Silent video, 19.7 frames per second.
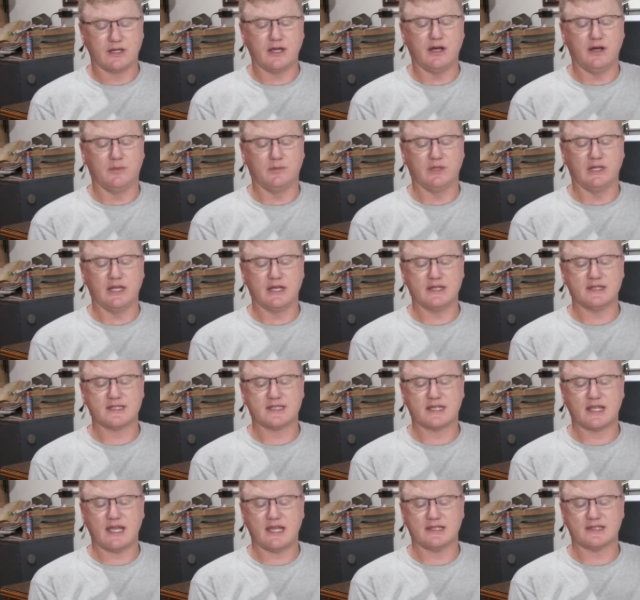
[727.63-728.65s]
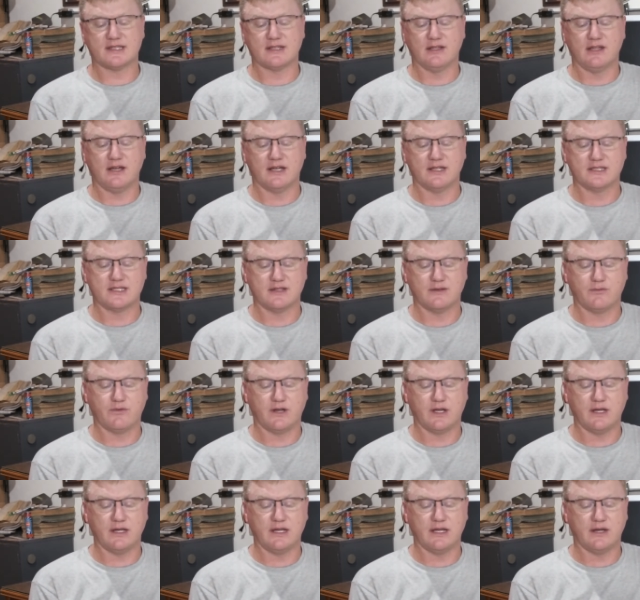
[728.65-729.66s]
"Come, let us cast lots and
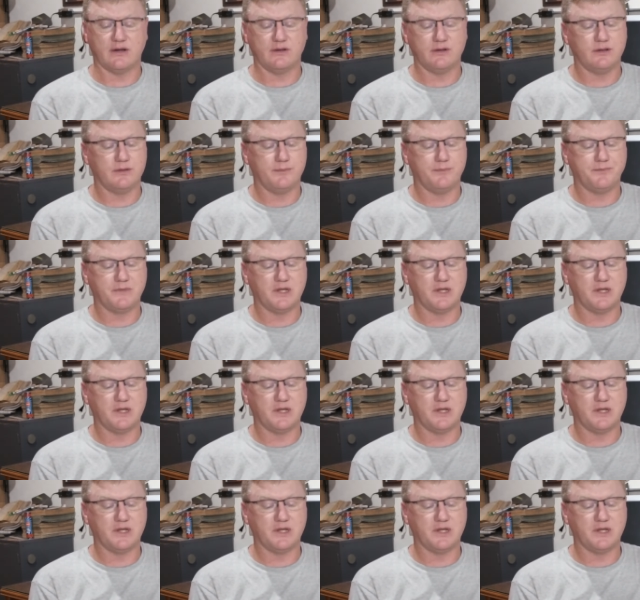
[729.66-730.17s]
find out